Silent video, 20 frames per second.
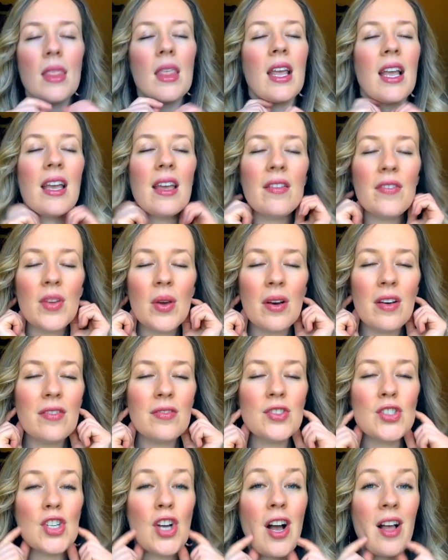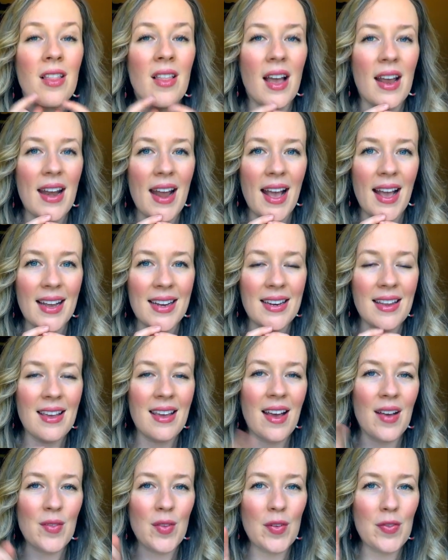If you have jawline acne,
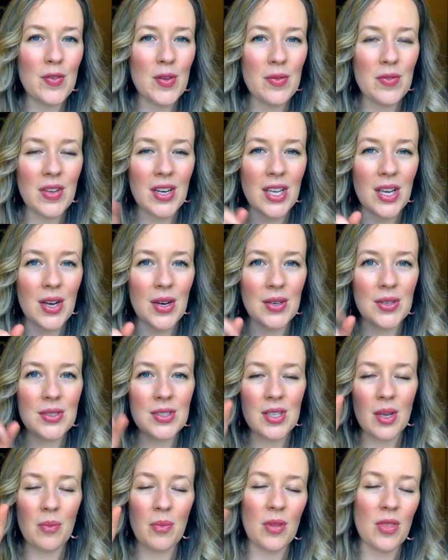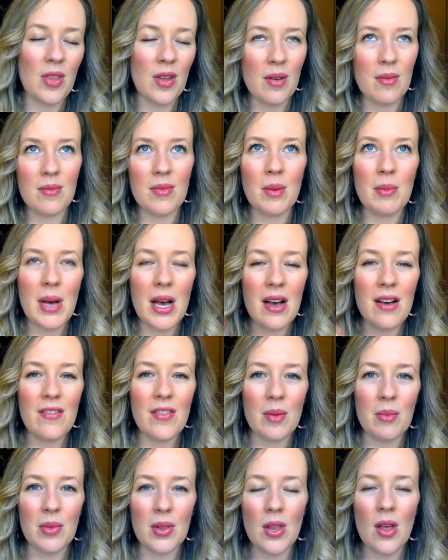I have a few videos, I'll put them above
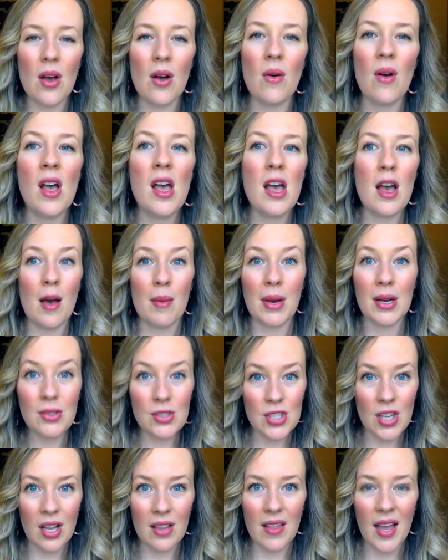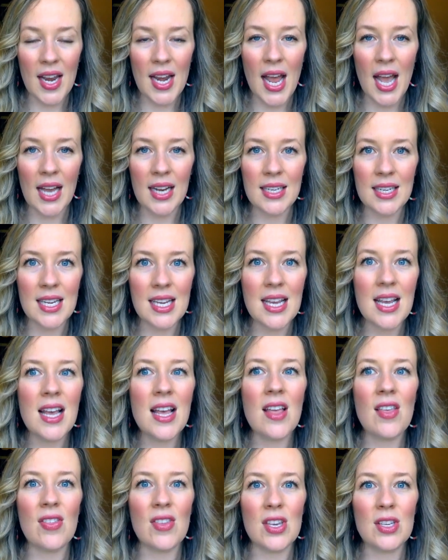and below, about jawline acne.
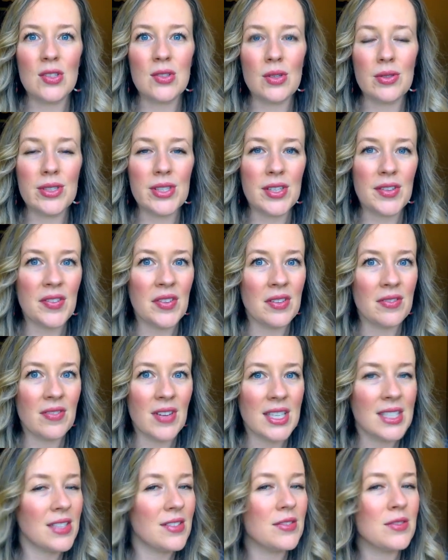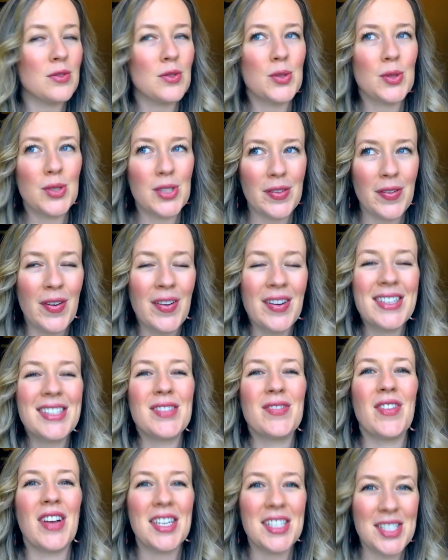These
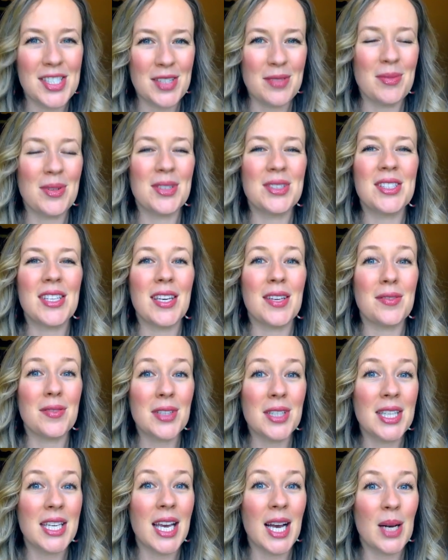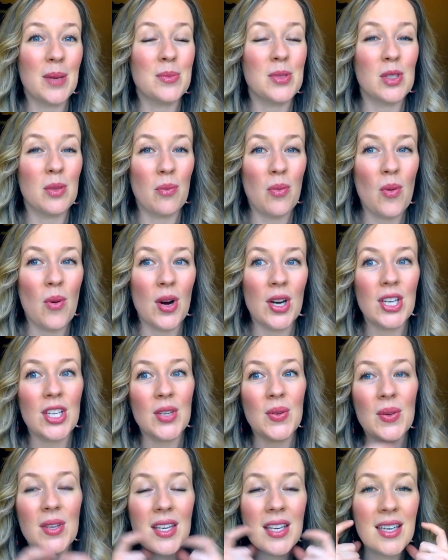cruciferous vegetables can really help support
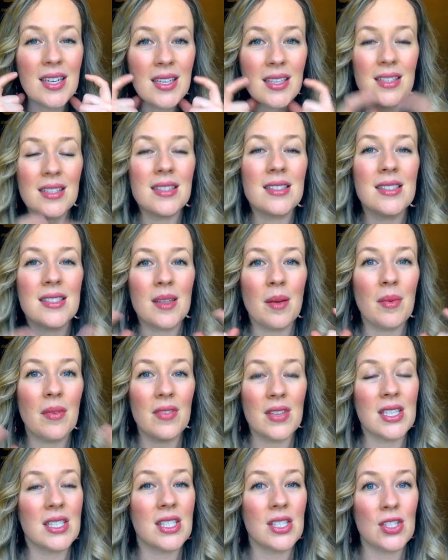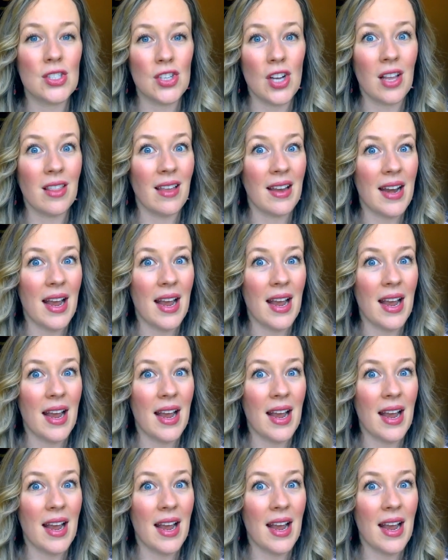you heal some of this jawline